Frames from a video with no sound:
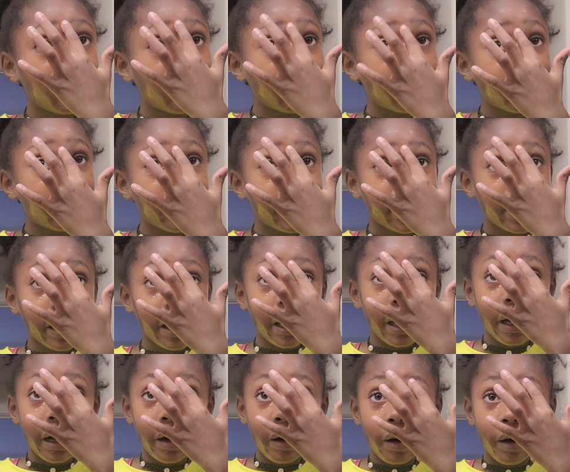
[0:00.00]
I don't want to
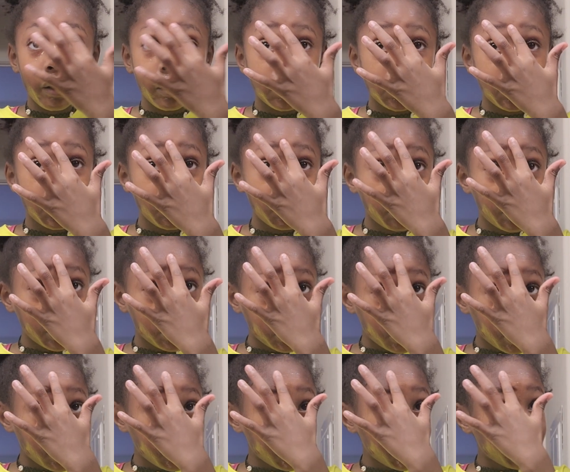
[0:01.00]
get too much
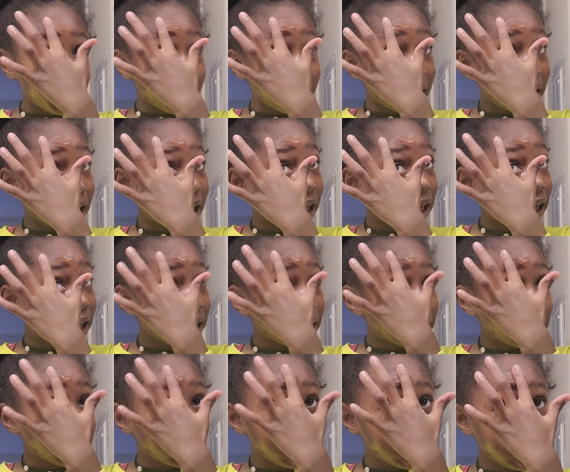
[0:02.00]
under my
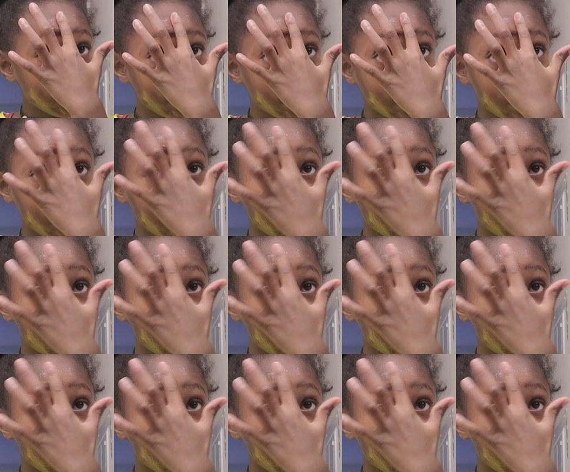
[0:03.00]
eyes.